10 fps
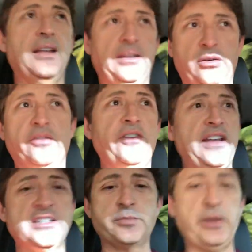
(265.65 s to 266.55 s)
and your
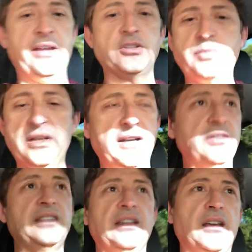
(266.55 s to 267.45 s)
face page, but everything